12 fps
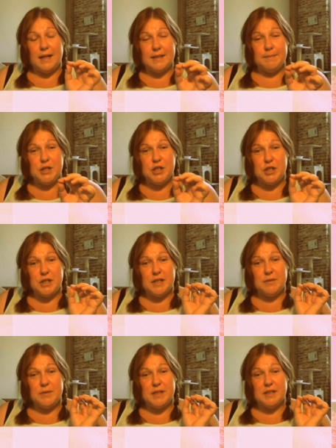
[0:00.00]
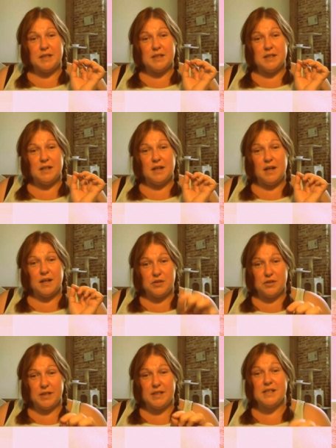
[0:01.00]
mentioned, it is
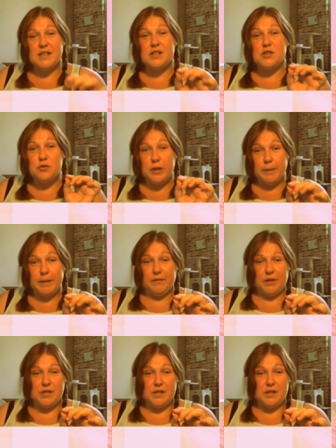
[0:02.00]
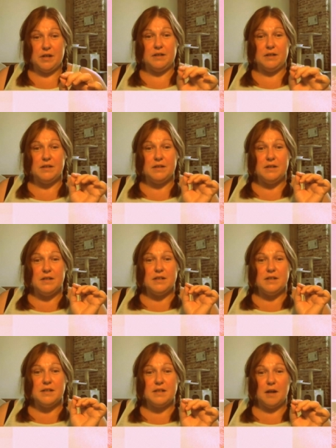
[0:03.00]
extremely versatile.
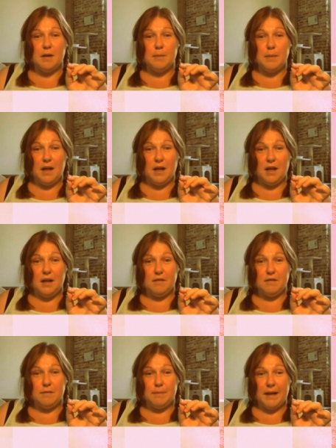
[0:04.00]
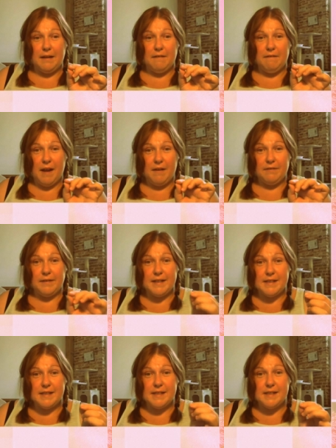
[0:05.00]
Some of my favorite